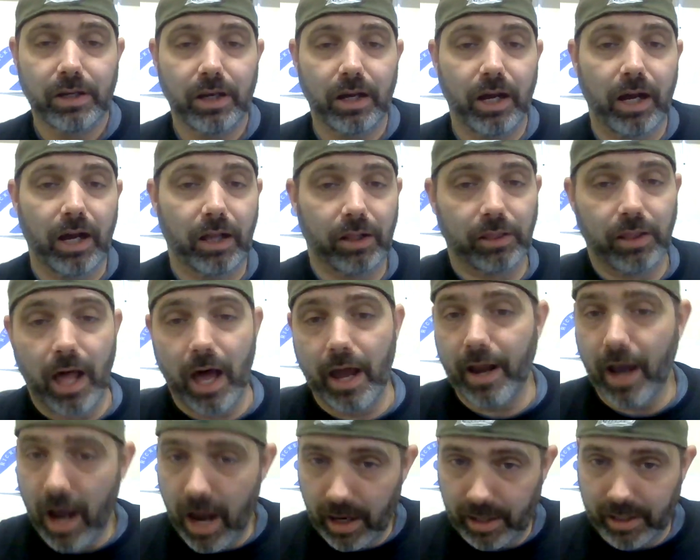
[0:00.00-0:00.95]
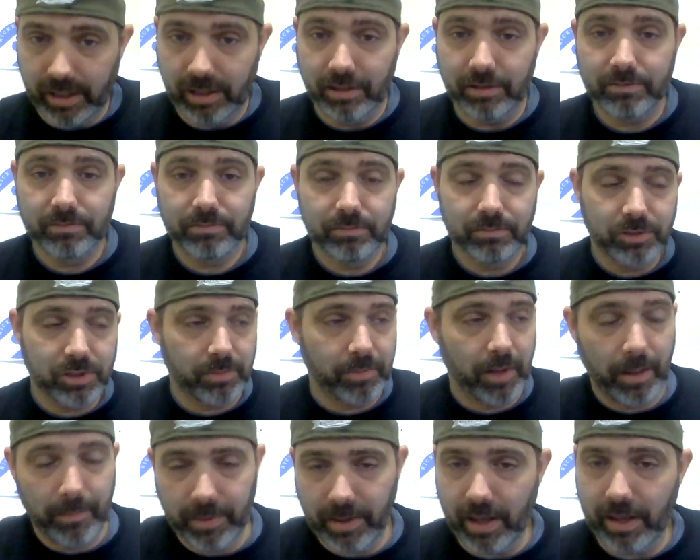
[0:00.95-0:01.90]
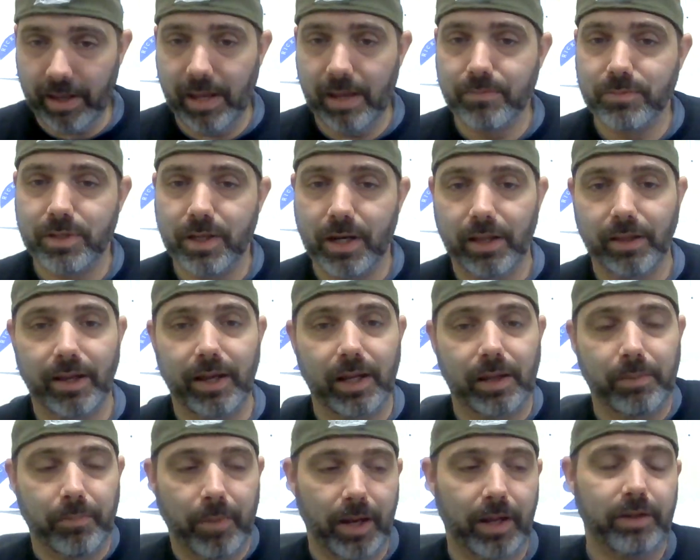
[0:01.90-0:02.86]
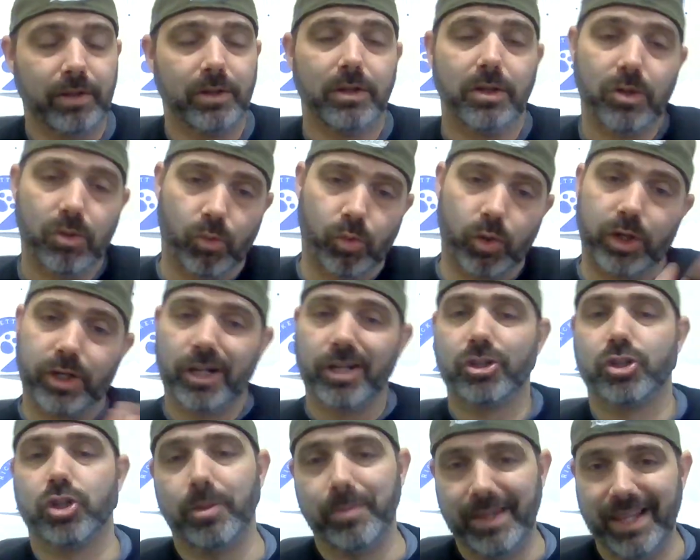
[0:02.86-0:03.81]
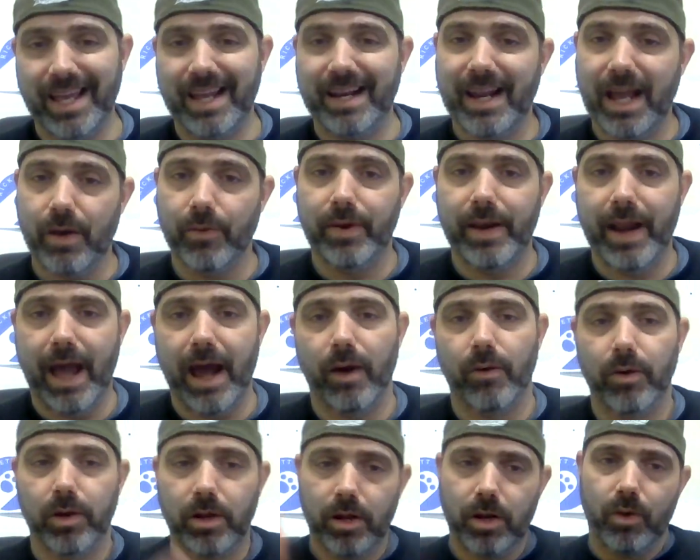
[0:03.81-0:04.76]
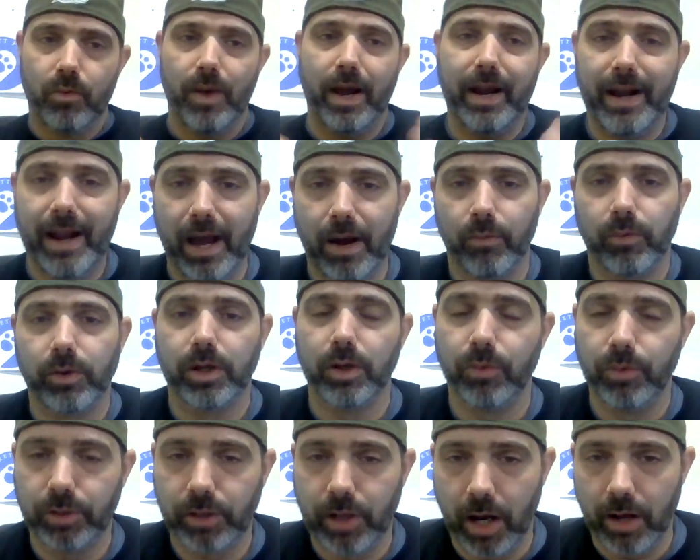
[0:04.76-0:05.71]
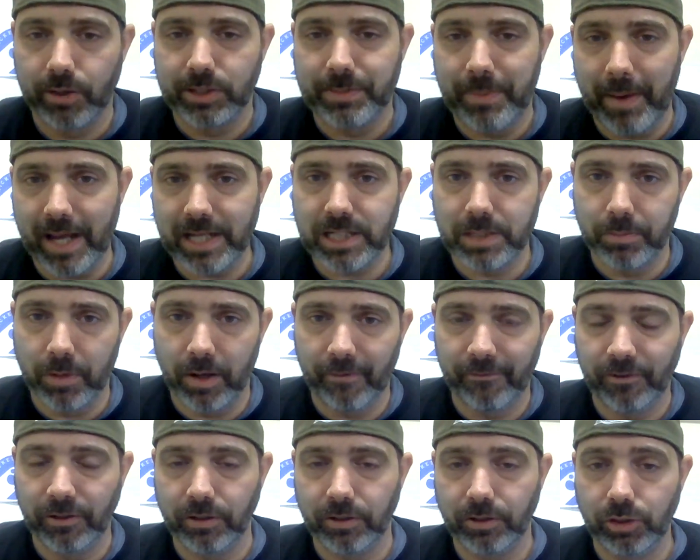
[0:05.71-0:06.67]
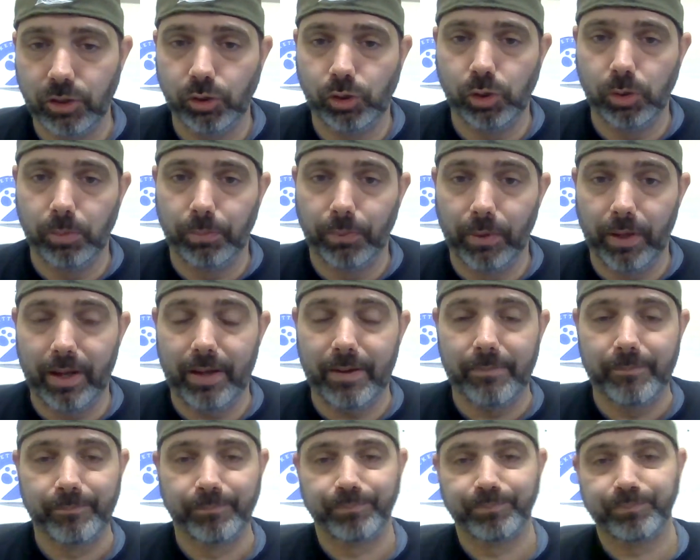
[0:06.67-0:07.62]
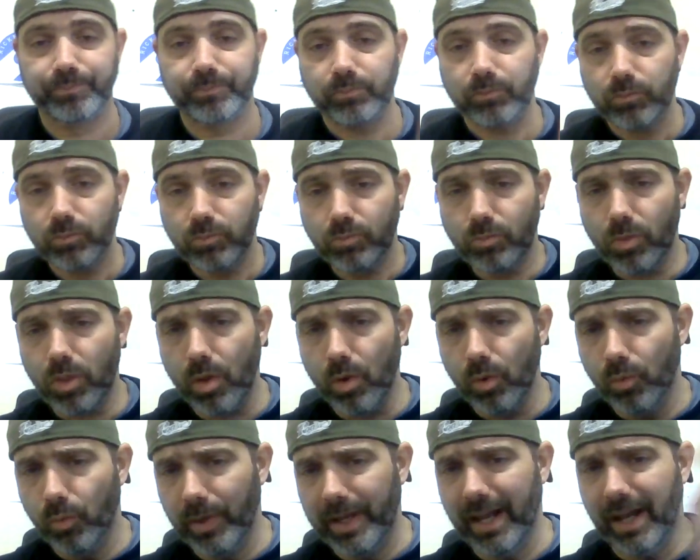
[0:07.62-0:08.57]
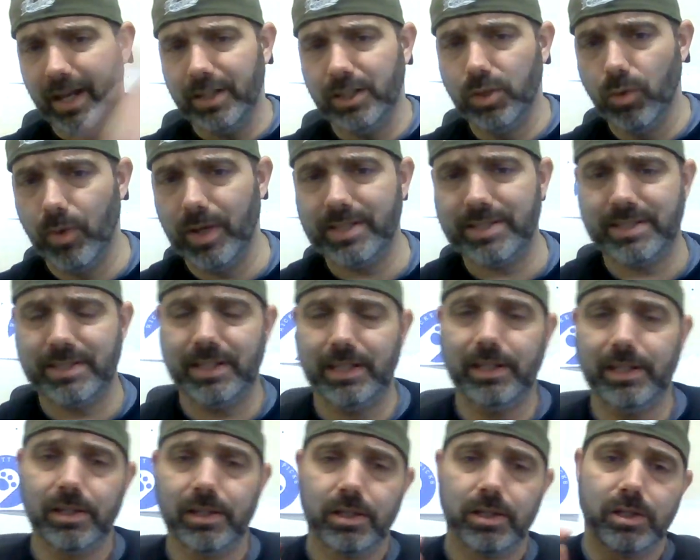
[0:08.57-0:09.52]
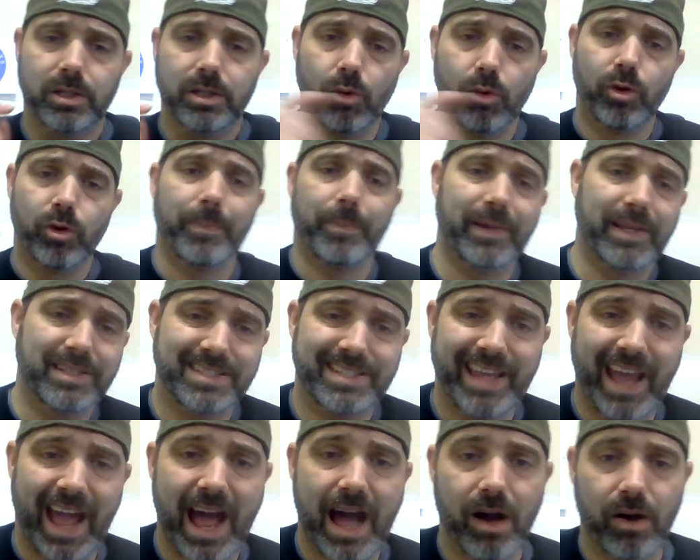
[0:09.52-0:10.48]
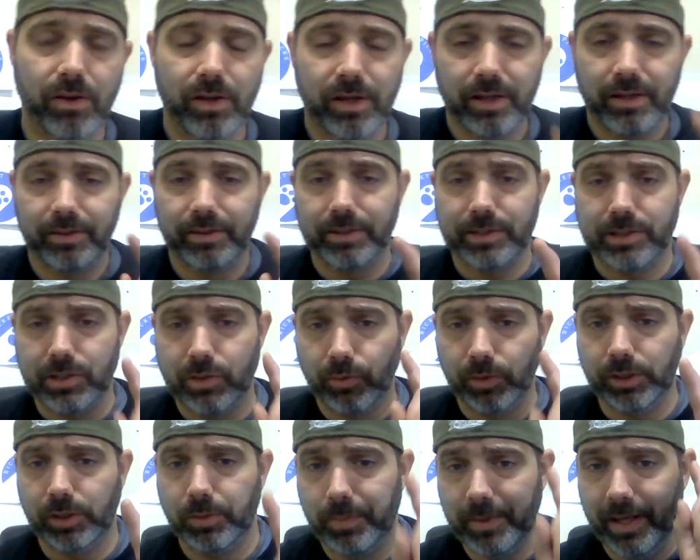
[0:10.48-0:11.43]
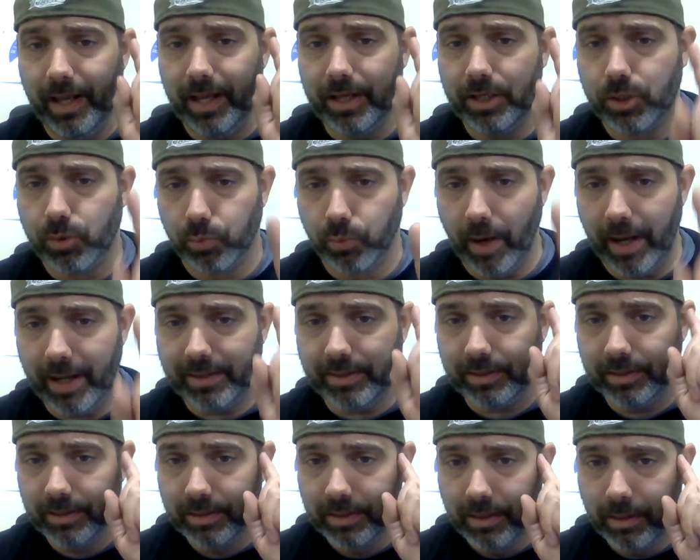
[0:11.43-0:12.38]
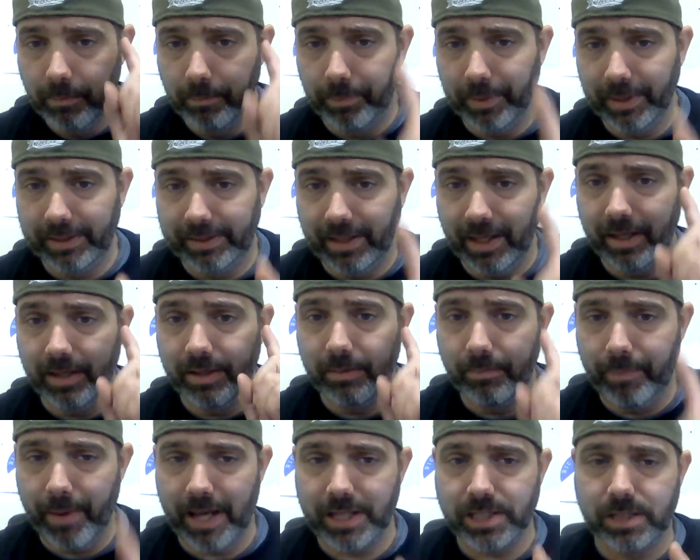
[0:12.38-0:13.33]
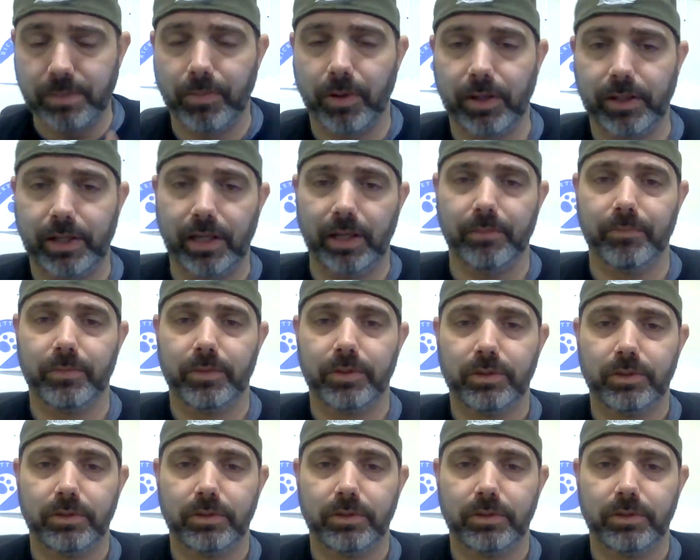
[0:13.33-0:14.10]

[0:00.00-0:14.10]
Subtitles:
A lot of hockey. Some NBA games that I like. But working on trimming that down now. Right now we're going college basketball for your YouTube play. We got USC going up against Cal. This is going to be a great Big Ten basketball game.